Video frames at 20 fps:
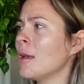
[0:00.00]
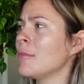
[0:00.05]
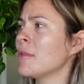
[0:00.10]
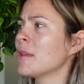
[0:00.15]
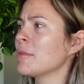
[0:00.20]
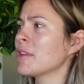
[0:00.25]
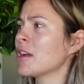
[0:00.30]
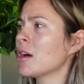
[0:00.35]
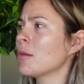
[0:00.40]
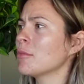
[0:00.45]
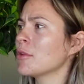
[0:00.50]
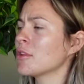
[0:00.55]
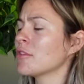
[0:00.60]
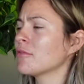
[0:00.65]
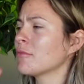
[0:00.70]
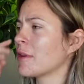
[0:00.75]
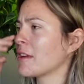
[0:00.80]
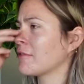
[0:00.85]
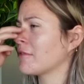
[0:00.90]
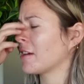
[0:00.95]
Maybe I'll
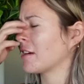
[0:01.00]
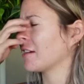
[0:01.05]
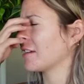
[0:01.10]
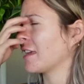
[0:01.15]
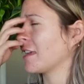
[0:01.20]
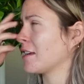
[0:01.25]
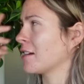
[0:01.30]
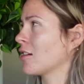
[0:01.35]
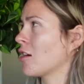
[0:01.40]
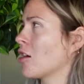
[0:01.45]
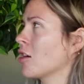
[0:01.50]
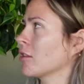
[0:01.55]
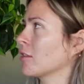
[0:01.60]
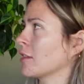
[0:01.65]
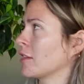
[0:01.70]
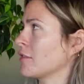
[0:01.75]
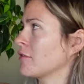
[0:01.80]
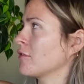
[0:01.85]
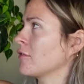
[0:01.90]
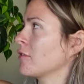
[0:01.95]
move my variegated
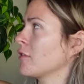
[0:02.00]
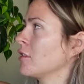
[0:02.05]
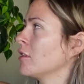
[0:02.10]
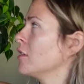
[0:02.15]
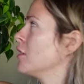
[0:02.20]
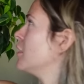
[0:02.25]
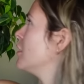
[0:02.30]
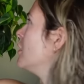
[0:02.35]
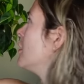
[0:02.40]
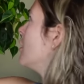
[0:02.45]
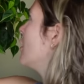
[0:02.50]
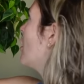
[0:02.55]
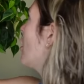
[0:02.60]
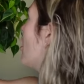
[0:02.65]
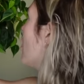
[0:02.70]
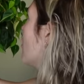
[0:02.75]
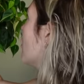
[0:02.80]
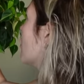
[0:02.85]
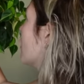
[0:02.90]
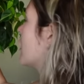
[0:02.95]
heartleaf
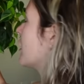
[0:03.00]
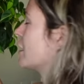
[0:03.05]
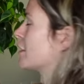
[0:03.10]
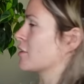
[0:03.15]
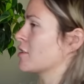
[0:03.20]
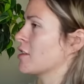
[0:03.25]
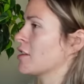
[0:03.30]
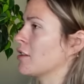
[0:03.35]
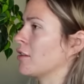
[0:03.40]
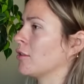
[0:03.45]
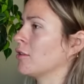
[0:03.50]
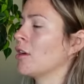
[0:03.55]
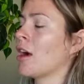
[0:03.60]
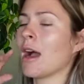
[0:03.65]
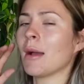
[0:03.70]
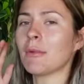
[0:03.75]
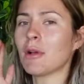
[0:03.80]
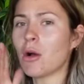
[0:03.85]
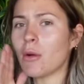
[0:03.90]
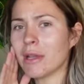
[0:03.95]
over here too.
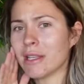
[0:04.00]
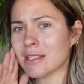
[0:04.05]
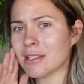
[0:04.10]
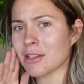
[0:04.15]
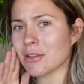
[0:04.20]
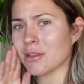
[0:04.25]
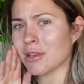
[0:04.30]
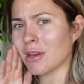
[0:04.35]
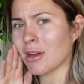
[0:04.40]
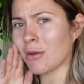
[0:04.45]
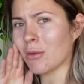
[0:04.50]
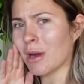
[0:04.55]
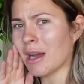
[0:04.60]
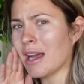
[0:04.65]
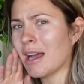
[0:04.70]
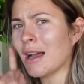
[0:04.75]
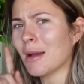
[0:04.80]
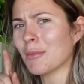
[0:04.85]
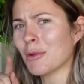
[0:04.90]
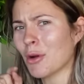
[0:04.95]
I'm going to, you know
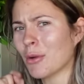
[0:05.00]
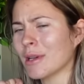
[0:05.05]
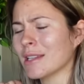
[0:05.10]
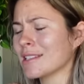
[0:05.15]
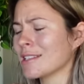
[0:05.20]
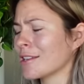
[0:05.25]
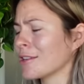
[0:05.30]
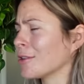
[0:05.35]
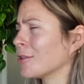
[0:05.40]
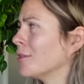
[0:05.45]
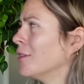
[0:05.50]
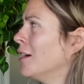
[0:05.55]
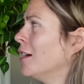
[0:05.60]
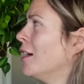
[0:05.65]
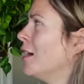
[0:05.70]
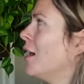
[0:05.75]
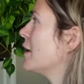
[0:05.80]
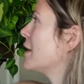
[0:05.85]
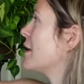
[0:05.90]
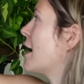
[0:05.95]
what? I'm going to.
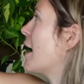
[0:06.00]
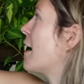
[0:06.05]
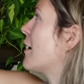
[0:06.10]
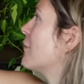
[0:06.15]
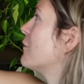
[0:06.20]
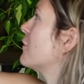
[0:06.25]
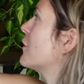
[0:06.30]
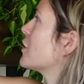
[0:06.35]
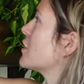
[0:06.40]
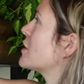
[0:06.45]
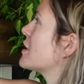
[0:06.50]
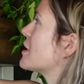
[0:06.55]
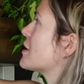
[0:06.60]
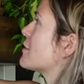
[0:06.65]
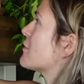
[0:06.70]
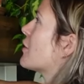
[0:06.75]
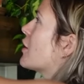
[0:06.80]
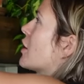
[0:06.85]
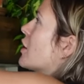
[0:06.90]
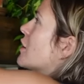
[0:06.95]
Yeah, first
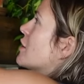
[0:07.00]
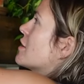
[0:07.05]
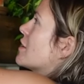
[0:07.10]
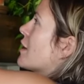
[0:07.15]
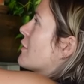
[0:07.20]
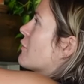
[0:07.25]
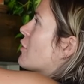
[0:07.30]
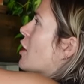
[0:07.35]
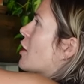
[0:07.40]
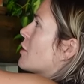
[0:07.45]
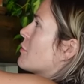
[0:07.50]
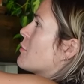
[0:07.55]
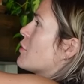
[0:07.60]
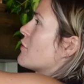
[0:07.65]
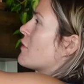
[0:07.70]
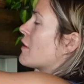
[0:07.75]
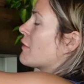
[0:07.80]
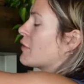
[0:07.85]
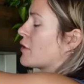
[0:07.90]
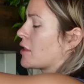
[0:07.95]
things first, I've gotta
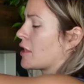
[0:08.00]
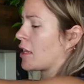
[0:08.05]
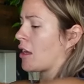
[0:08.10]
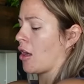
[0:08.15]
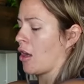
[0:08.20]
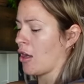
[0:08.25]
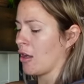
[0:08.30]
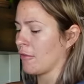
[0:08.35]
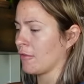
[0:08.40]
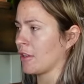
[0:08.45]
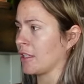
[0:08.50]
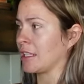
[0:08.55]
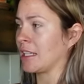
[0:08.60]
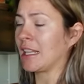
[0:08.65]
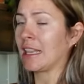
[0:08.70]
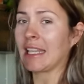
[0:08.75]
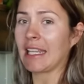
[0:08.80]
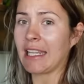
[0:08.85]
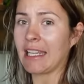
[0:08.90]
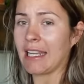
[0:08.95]
move everything off and
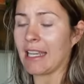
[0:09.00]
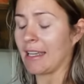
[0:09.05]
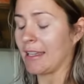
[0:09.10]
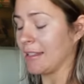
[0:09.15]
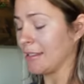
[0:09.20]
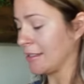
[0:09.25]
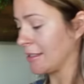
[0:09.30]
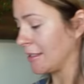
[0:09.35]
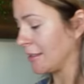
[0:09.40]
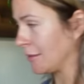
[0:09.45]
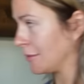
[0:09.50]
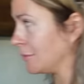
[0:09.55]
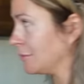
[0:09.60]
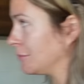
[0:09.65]
clean it.